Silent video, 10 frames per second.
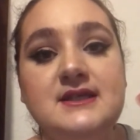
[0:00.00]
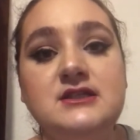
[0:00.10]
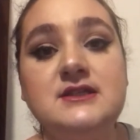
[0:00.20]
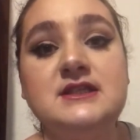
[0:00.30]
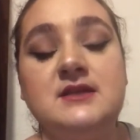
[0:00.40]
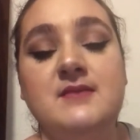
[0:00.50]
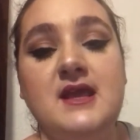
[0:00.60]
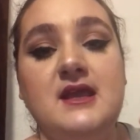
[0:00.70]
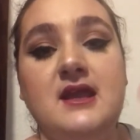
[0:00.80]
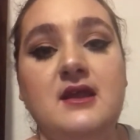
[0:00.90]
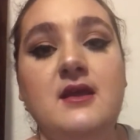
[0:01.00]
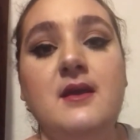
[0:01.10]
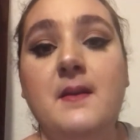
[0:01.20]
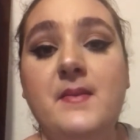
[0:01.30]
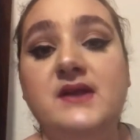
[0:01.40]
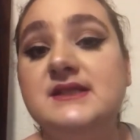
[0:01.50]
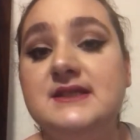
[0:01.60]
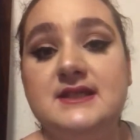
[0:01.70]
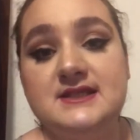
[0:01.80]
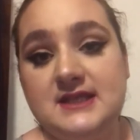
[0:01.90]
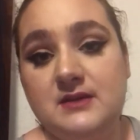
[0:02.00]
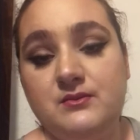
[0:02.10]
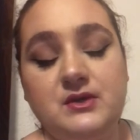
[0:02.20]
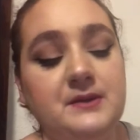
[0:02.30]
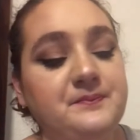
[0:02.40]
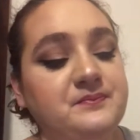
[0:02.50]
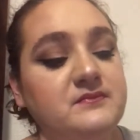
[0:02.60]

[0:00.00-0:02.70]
it just to make it melt into the skin more.